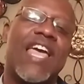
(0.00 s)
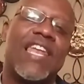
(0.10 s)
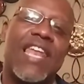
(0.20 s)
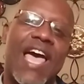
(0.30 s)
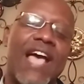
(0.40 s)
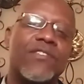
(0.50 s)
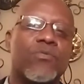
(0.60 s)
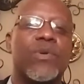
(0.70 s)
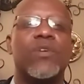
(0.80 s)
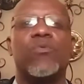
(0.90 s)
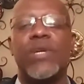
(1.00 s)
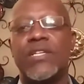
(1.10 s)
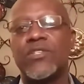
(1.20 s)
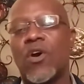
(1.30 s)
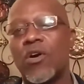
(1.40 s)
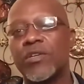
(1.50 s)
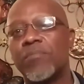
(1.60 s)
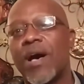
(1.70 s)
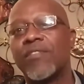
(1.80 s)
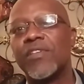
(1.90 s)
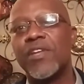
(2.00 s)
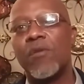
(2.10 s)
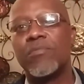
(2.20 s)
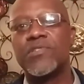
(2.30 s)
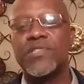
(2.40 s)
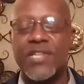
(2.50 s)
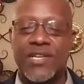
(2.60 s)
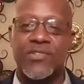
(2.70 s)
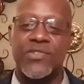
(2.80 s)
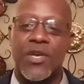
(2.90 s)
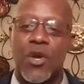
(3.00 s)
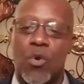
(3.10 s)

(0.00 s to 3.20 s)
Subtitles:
And last week we talked about the number 6